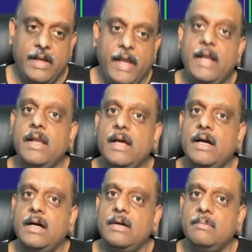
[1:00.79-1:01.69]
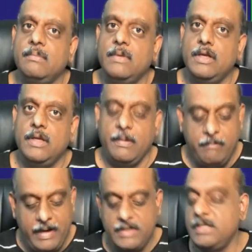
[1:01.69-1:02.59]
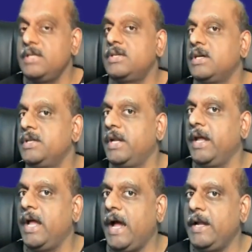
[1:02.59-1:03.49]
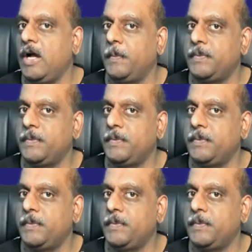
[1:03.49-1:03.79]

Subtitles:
in medicine, surgery, gynocs,